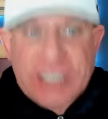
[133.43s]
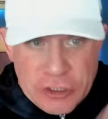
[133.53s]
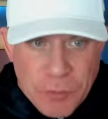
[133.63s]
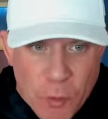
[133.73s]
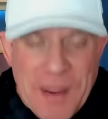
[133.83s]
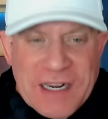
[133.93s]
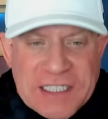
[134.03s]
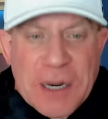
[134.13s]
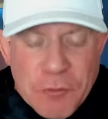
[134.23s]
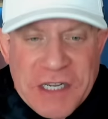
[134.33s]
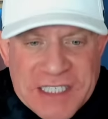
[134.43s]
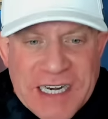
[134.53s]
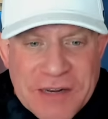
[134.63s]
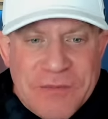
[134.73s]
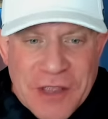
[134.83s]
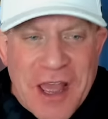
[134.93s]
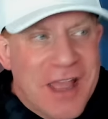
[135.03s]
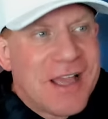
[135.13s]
It's super mixed up what he said uh,